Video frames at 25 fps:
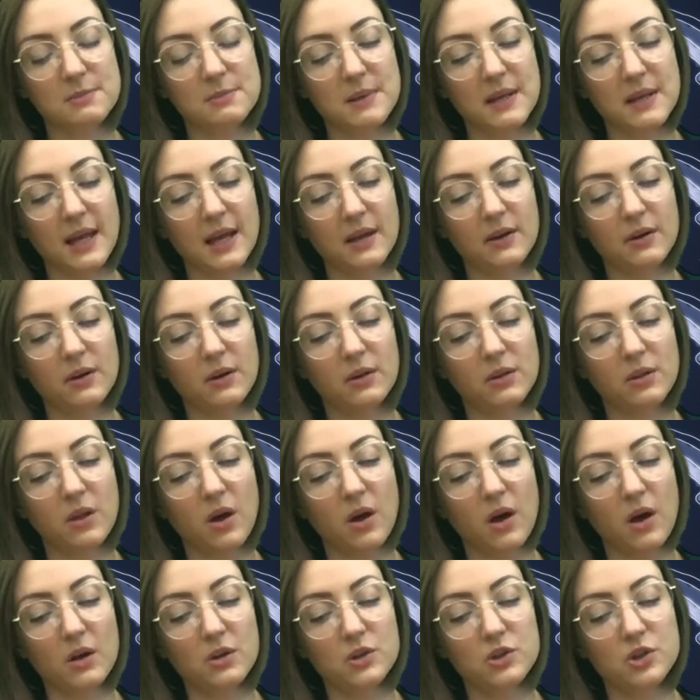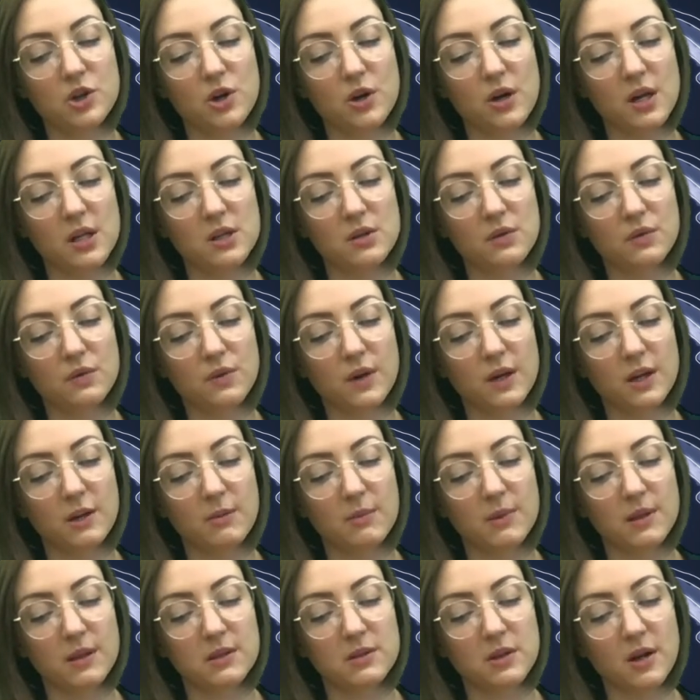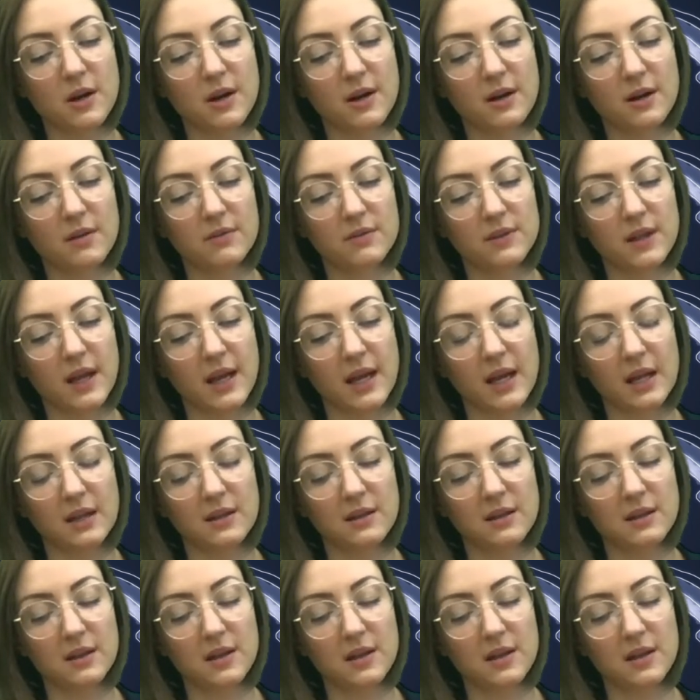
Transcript: began her long journey to freedom in the dark of night.